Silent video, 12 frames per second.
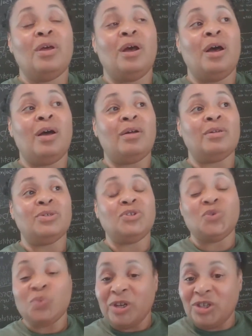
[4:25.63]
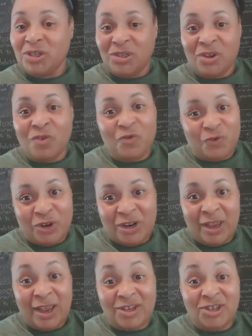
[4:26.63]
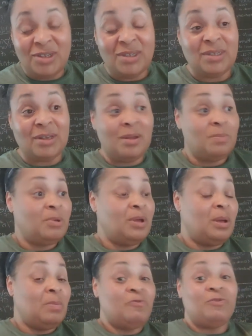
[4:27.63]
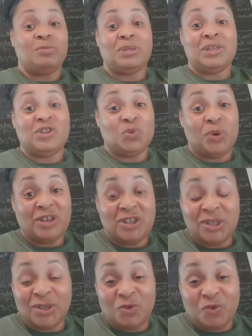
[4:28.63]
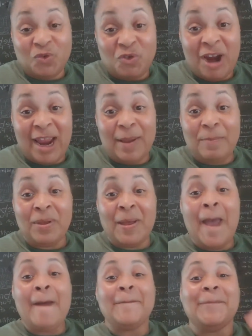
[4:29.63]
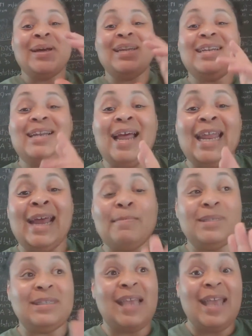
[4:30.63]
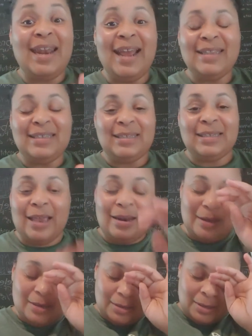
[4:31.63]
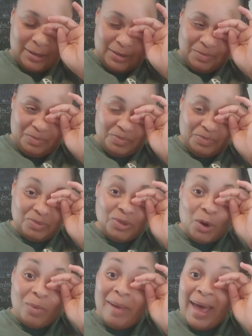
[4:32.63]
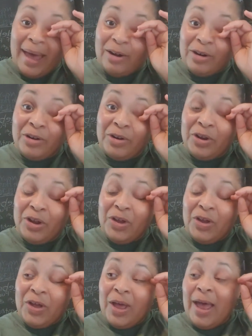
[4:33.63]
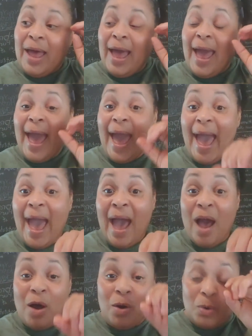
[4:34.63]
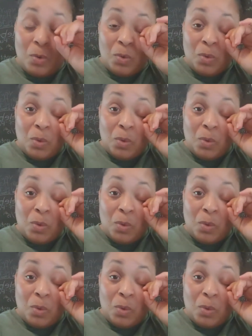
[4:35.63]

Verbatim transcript: uh, situations of fornication. Some come from situations of rape. But, and I'm saying that to say this no matter how